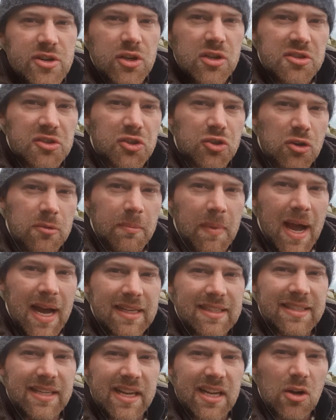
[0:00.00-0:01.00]

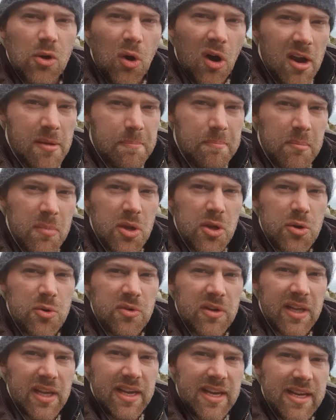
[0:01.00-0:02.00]
dramatic, quite
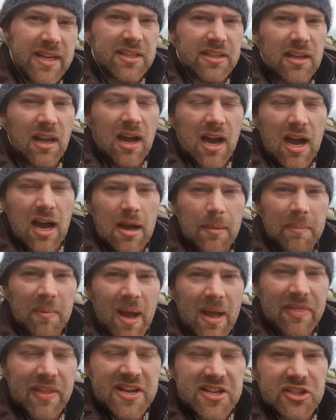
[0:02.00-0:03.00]
moody, and
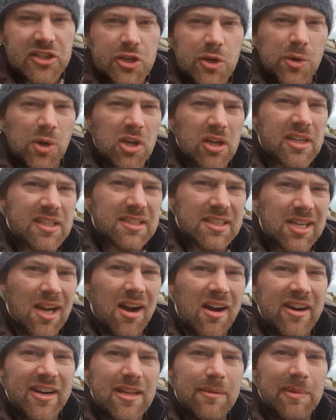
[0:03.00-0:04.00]
they do look a
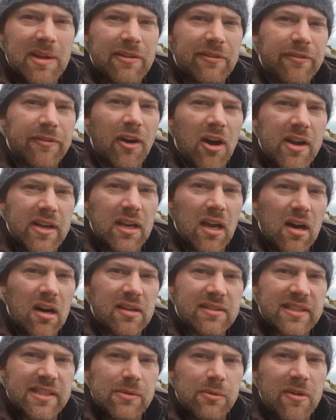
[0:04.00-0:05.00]
tiny bit fine
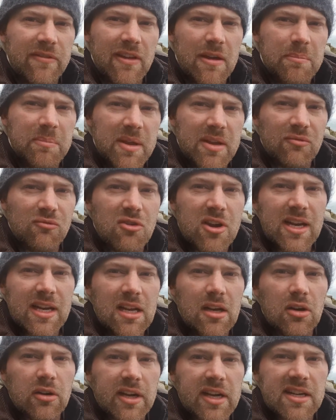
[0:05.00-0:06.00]
arty with them being really
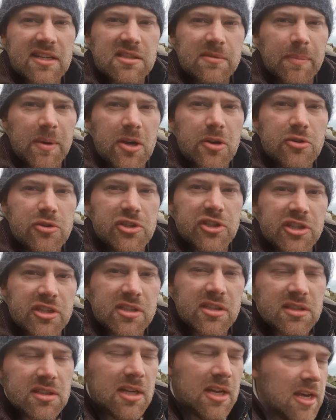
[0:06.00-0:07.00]
long exposures.
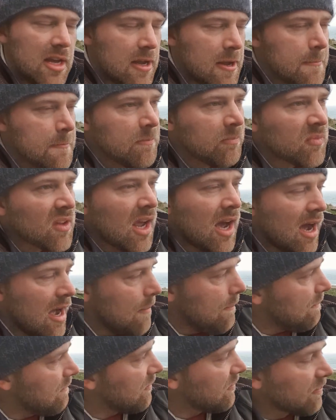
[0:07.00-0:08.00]

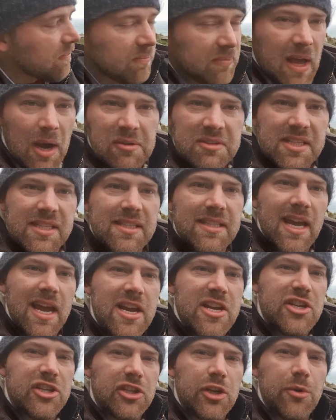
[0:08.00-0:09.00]
Now today,
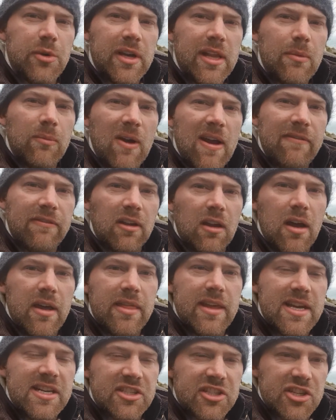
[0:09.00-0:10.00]
shooting in weather like
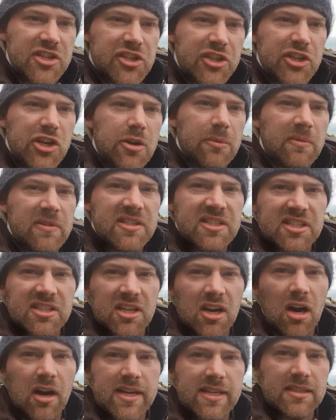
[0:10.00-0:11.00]
this and shooting with
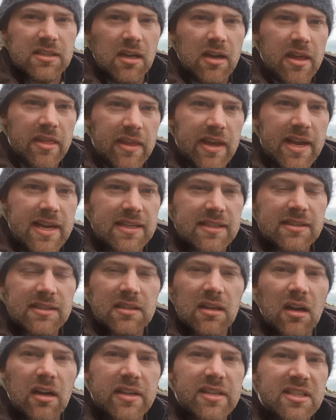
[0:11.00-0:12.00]
skies like this,
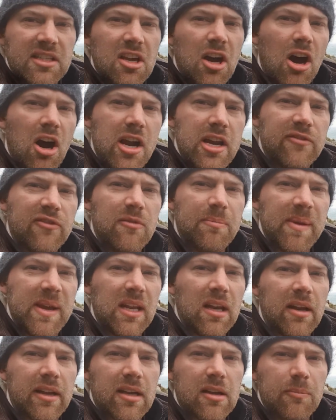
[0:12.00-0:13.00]
it's kind of a bit
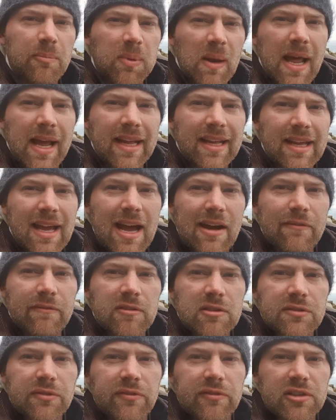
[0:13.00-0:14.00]
like a blank canvas
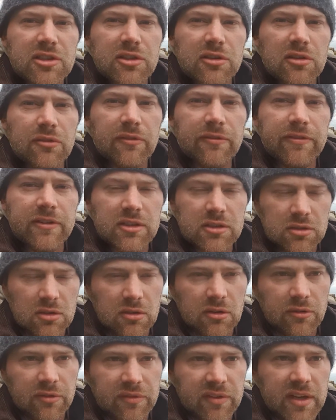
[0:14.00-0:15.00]
for
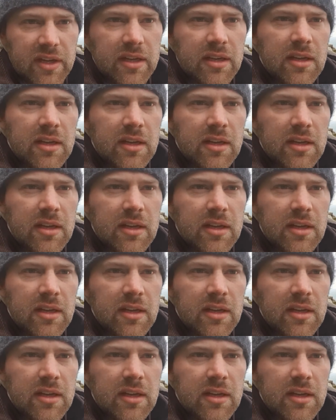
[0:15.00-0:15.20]
photography.